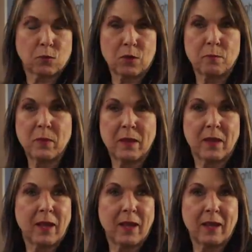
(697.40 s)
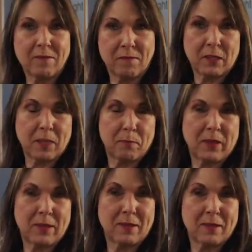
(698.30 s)
room and flip
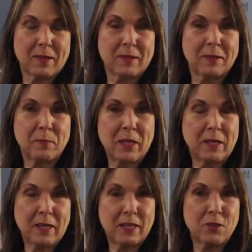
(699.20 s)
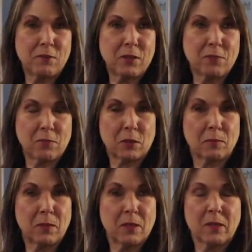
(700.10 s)
it to be an interview room.